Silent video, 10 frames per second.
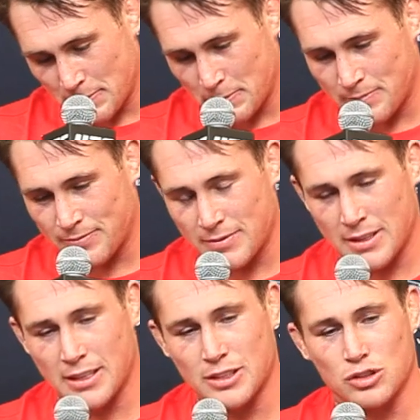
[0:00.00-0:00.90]

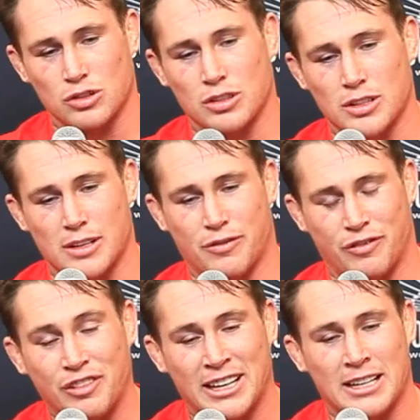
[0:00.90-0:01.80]

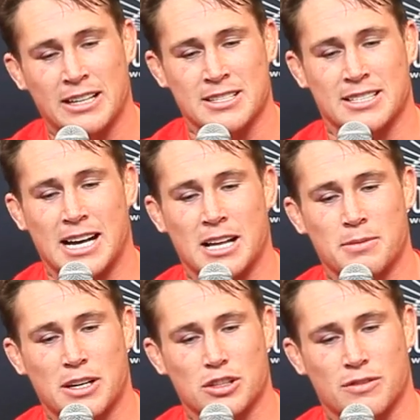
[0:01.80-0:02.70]
feeling inside of
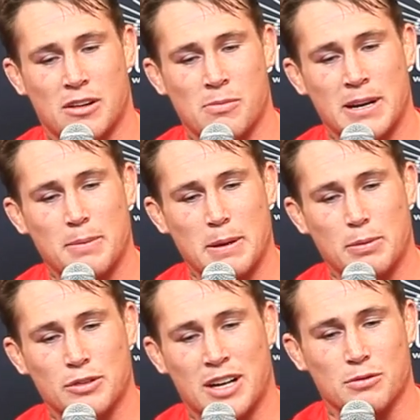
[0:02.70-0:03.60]
me because of how many
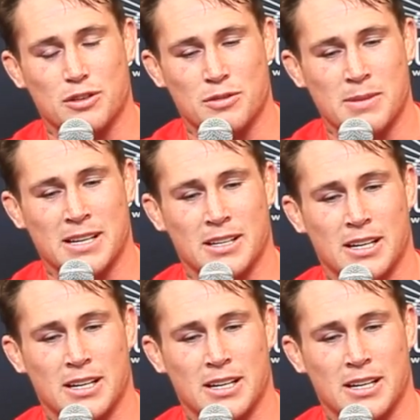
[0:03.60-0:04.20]
people doubted me and